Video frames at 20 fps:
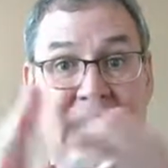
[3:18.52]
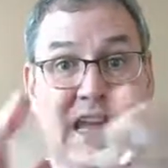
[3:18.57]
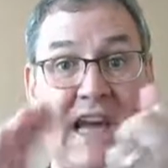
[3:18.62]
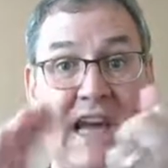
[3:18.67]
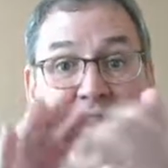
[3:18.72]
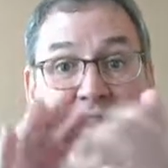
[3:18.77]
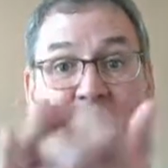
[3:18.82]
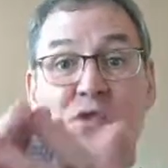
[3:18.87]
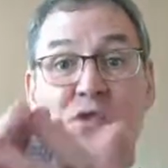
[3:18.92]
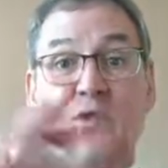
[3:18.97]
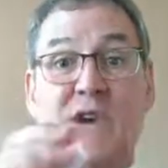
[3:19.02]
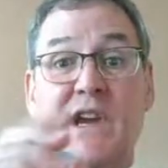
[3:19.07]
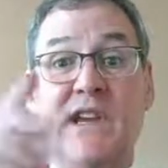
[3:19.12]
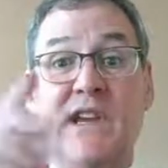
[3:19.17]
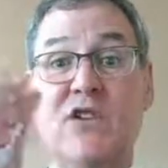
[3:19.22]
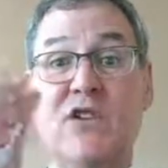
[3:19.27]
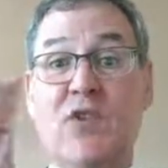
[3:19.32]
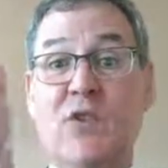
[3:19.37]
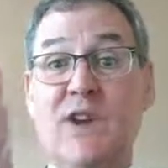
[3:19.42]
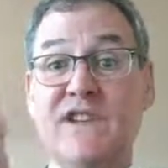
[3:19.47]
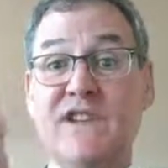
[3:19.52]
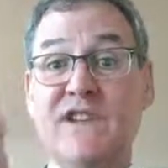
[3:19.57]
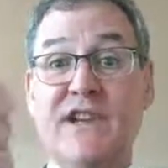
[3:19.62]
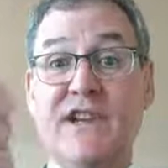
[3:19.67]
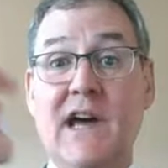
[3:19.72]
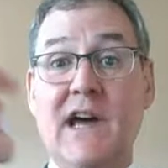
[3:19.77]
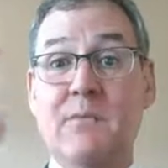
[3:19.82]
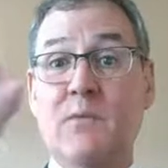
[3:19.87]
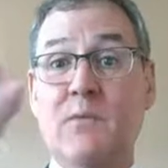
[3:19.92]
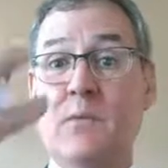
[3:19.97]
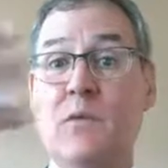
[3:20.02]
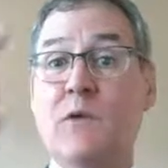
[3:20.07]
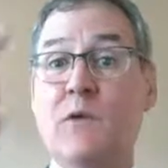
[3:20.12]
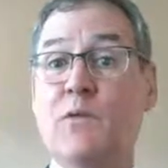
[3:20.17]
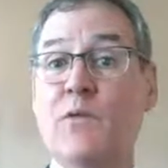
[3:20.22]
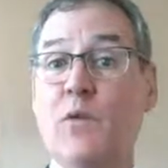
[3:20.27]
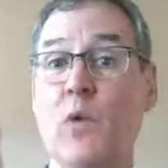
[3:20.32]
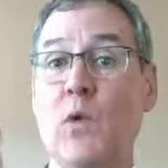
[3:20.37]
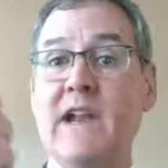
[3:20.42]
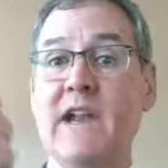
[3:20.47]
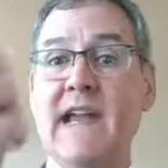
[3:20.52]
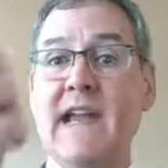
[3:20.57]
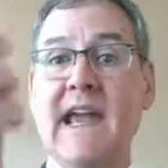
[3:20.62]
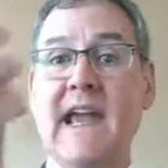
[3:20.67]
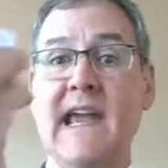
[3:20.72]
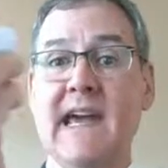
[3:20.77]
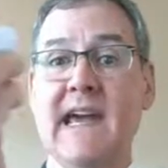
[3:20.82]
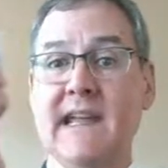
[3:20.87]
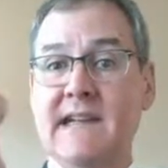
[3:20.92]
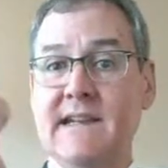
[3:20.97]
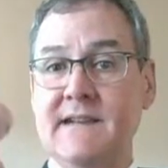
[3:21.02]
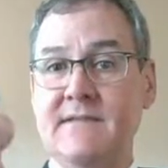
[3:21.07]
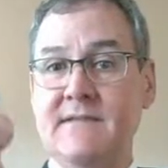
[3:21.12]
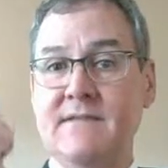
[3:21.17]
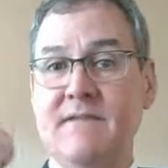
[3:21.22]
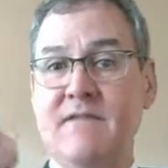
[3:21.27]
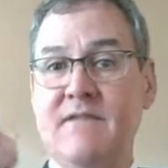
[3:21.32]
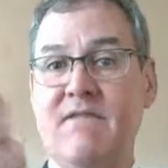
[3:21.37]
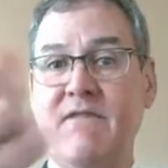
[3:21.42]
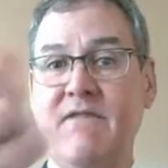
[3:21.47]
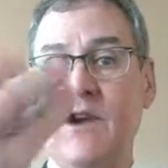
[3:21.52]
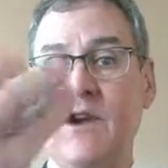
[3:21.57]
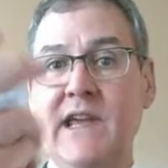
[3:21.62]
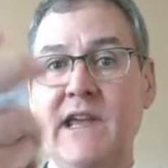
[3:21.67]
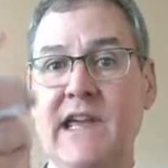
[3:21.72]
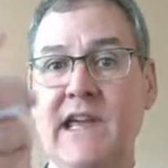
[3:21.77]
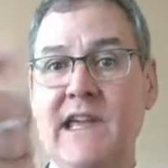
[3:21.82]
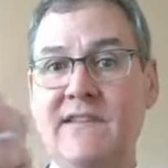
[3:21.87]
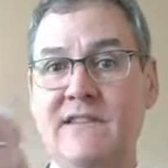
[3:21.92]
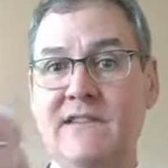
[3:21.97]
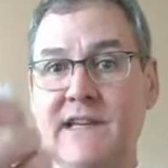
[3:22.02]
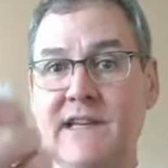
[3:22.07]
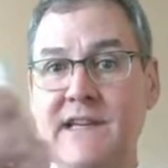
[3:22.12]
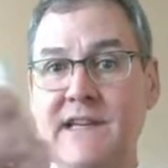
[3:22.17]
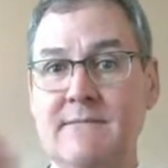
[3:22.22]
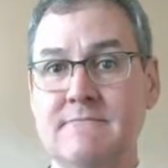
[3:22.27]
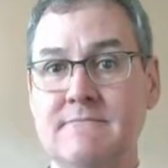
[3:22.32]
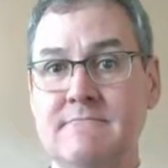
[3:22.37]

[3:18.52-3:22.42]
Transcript: and you can crush it up with one hand very easily.